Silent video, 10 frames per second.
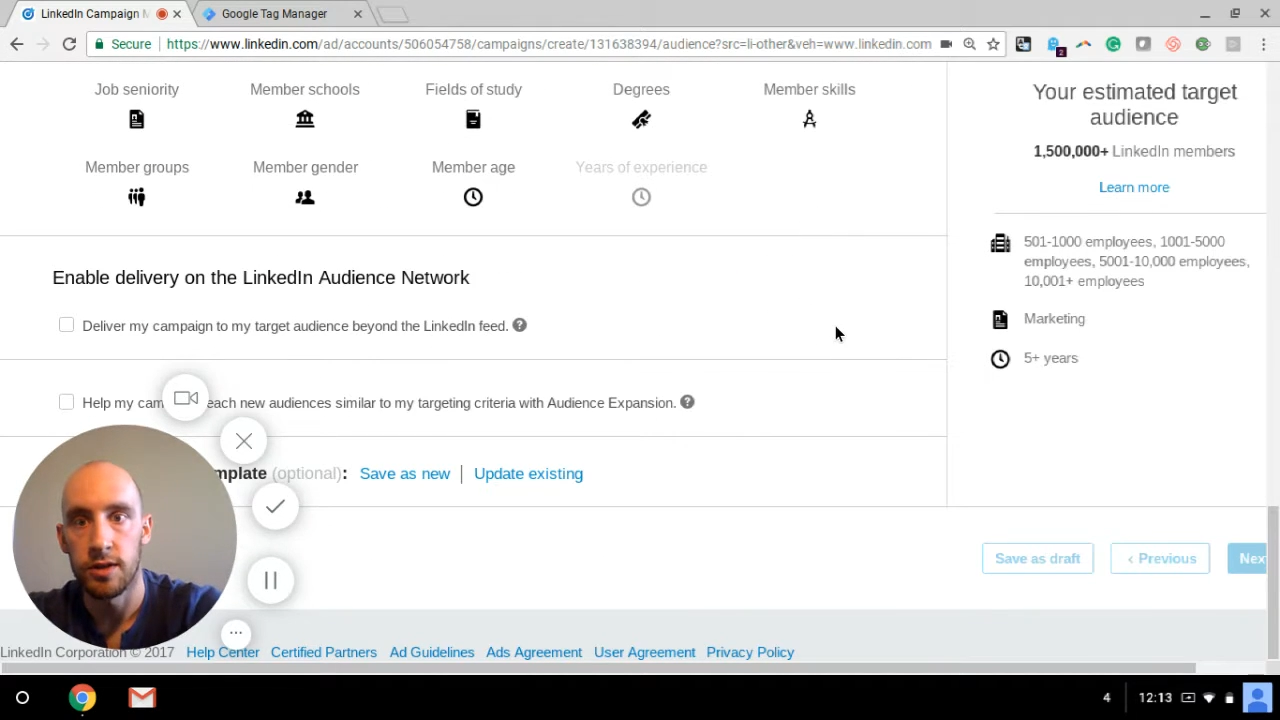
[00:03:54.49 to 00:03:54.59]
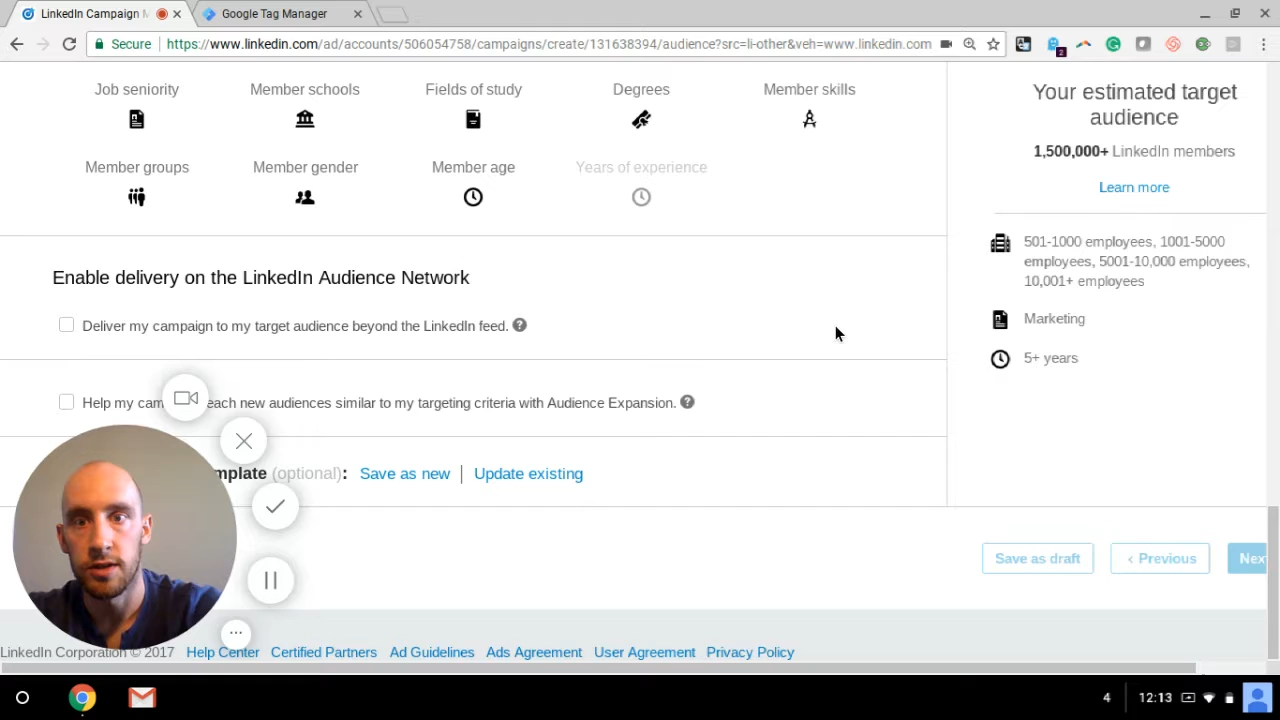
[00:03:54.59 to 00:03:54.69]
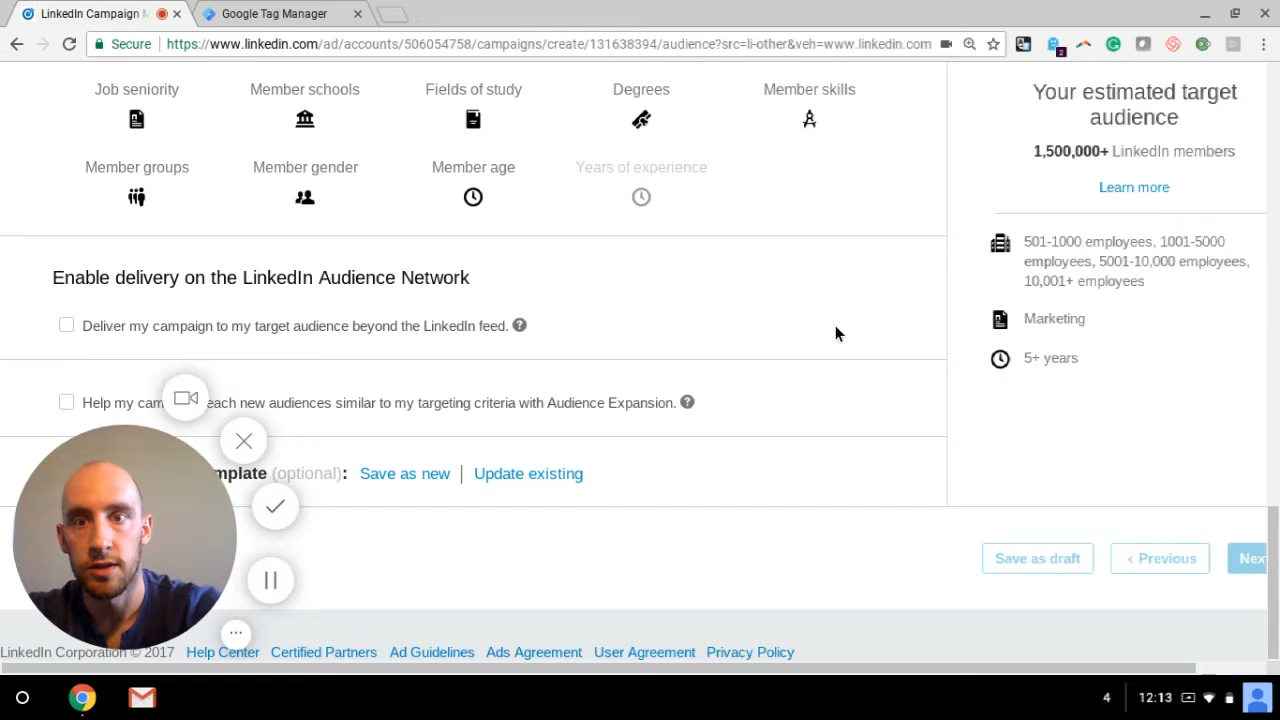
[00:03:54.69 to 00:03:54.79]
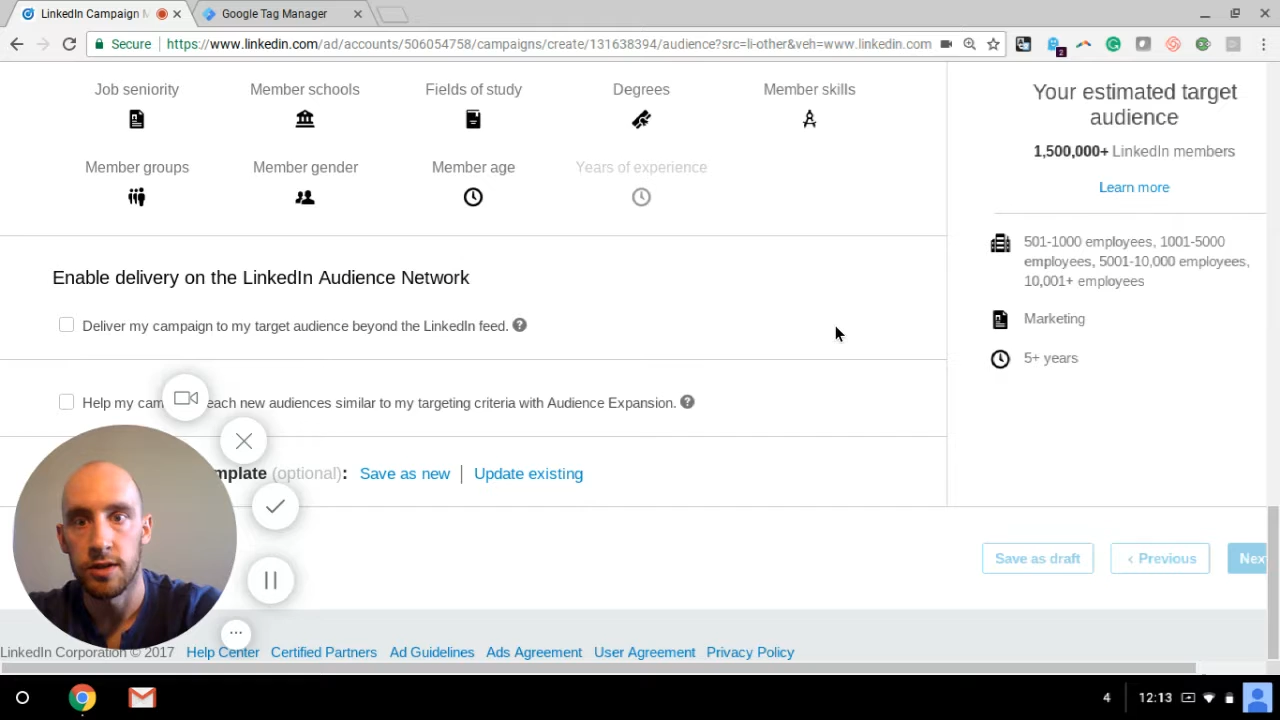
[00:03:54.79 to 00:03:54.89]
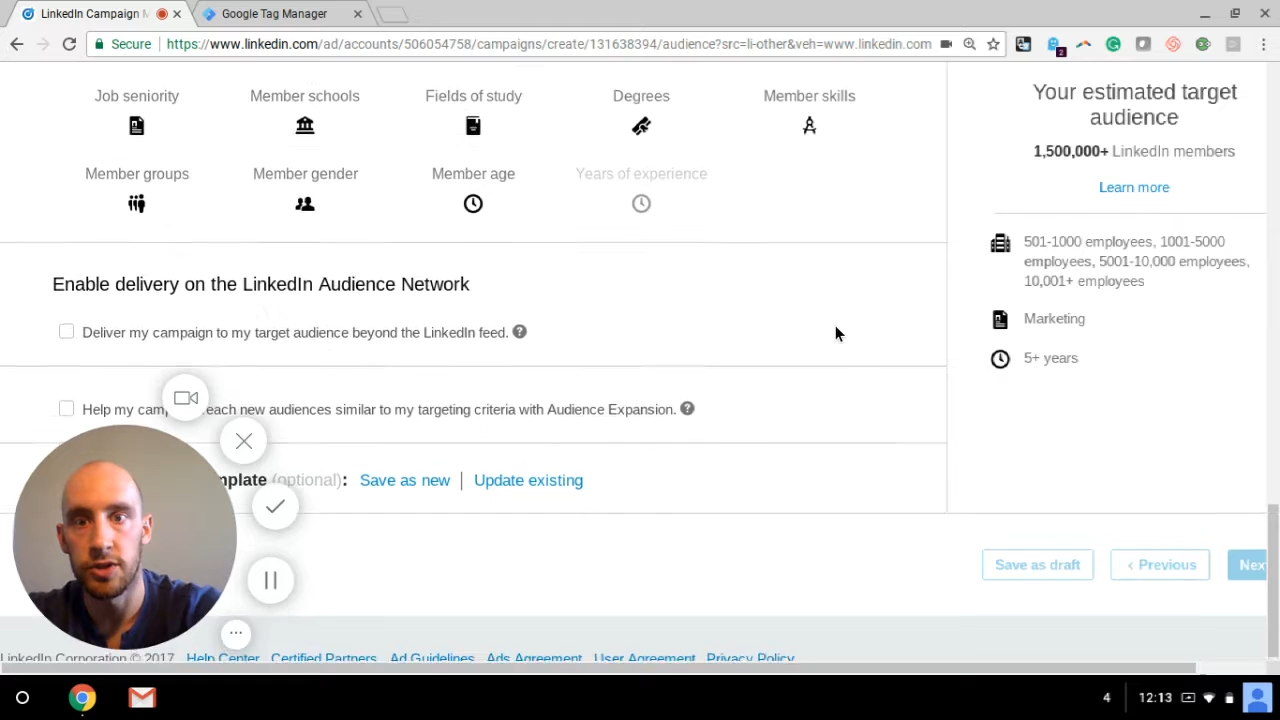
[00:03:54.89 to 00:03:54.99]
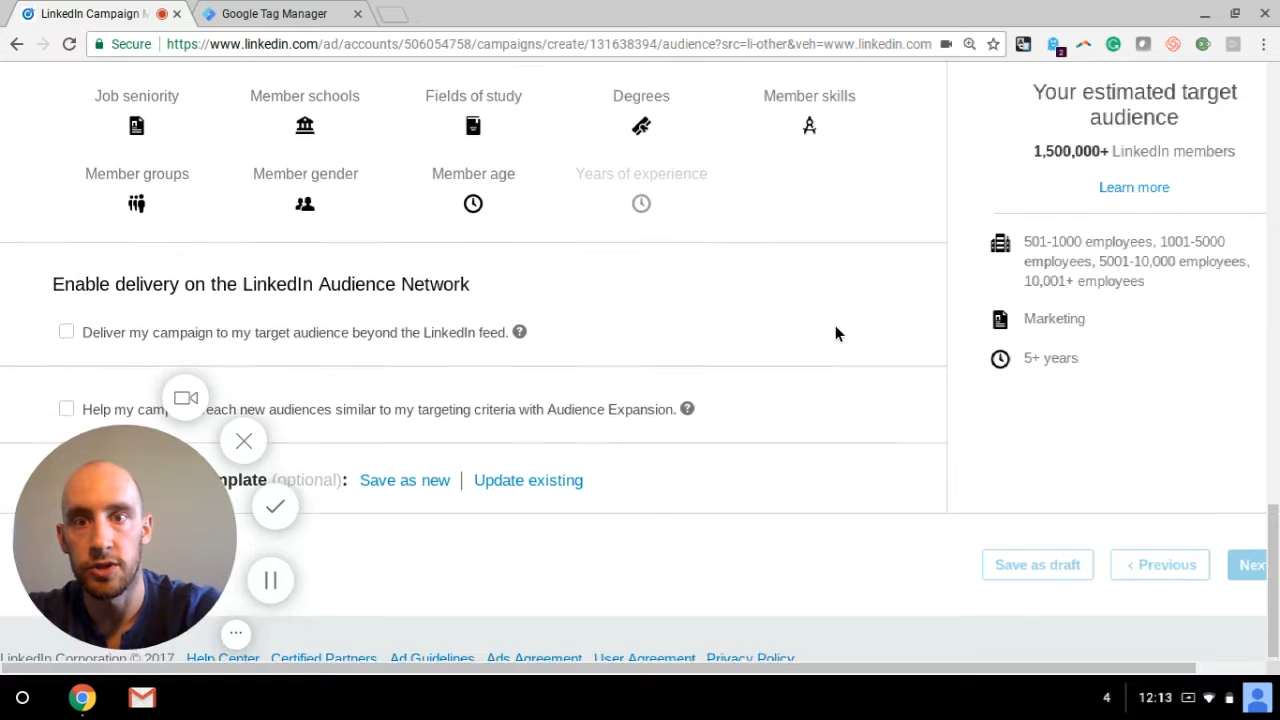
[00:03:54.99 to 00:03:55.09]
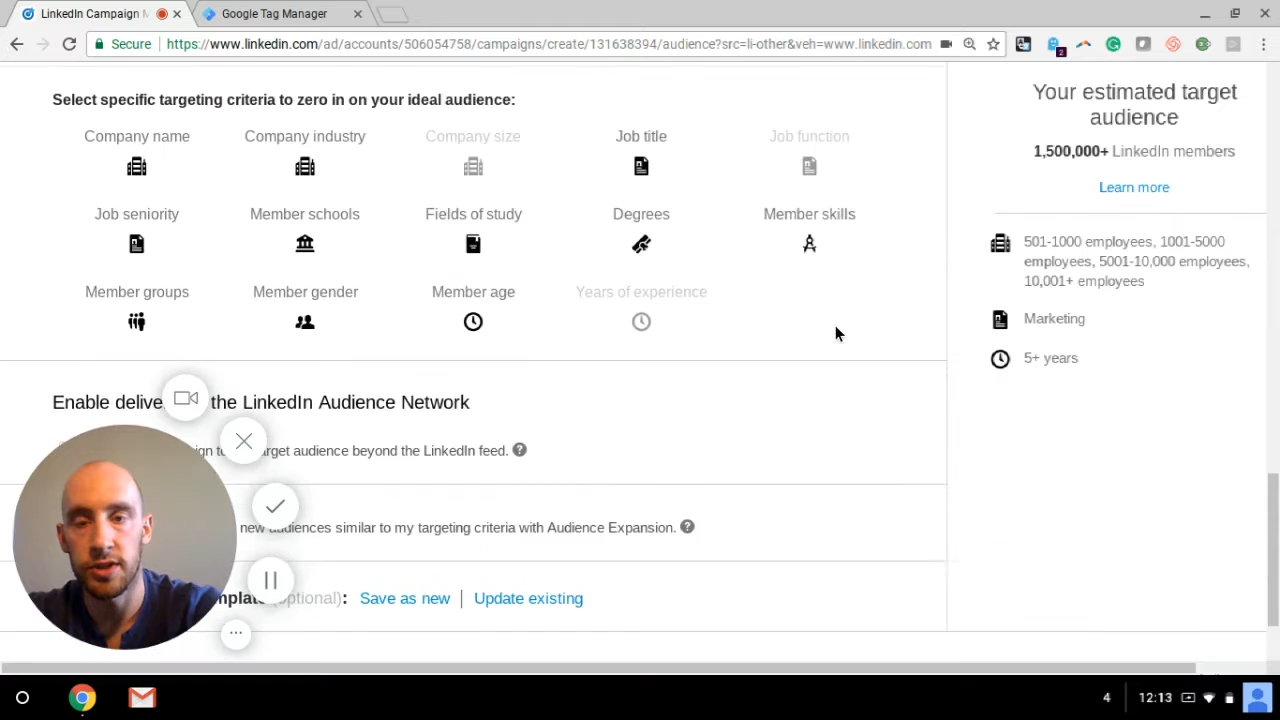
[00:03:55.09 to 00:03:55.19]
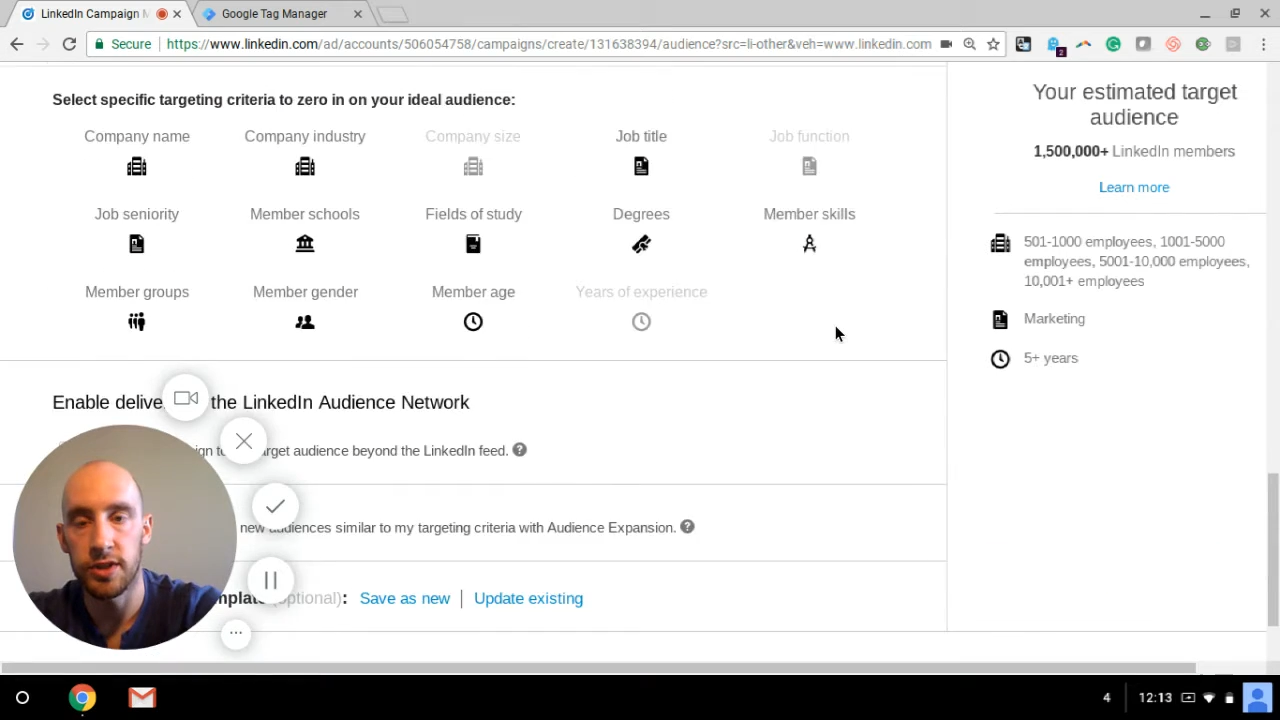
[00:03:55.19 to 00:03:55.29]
that,